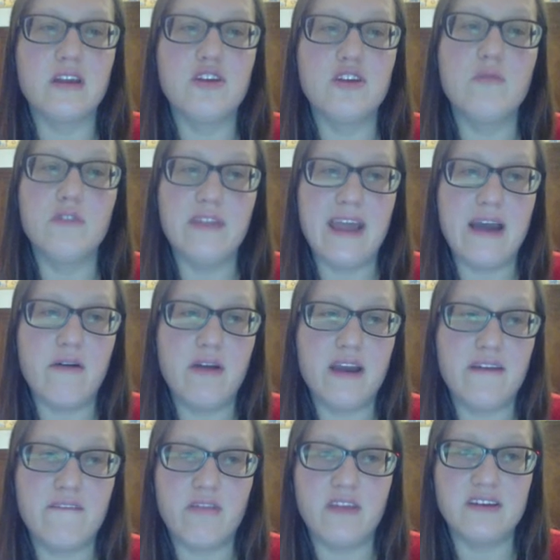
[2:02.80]
will now
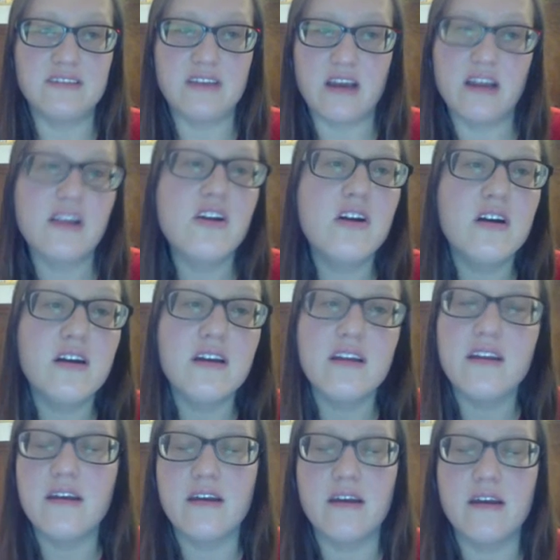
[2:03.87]
have this
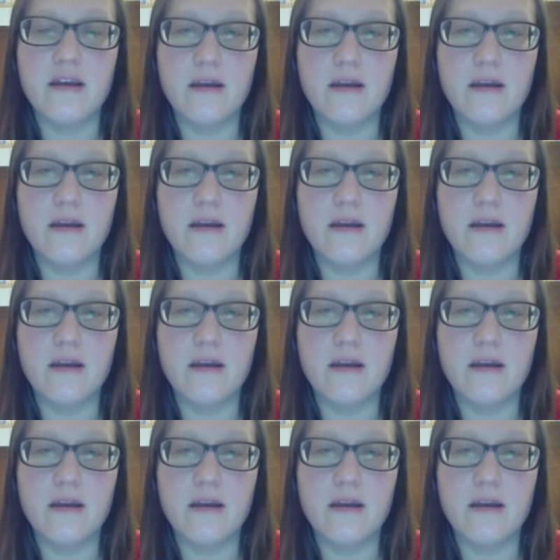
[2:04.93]
icon